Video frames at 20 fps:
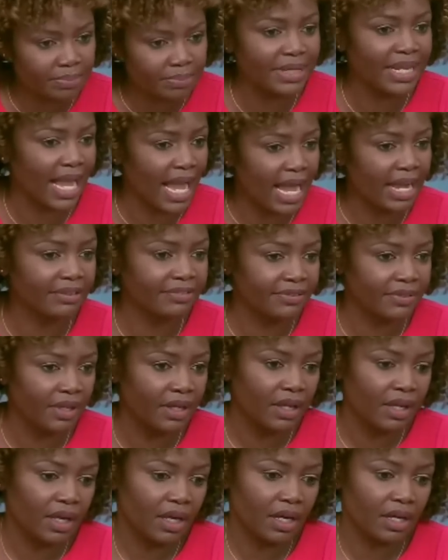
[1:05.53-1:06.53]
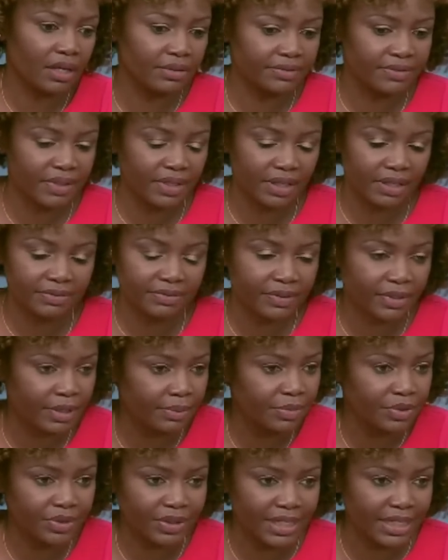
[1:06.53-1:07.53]
on behalf of, of the
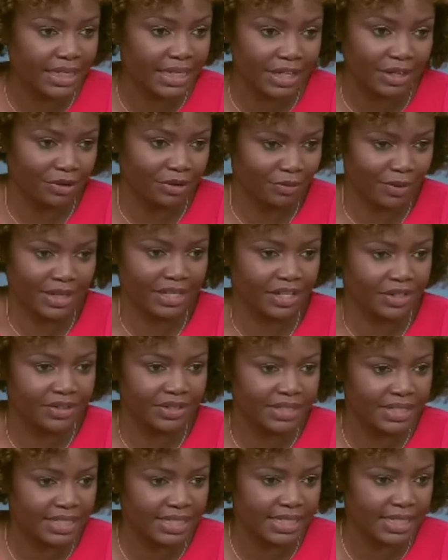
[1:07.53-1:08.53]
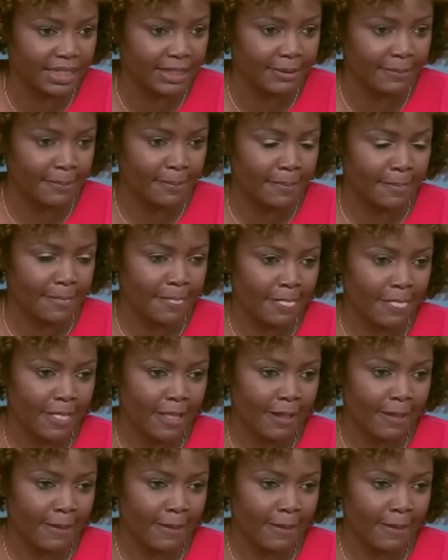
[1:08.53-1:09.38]
community here, right here in D.C. Maybe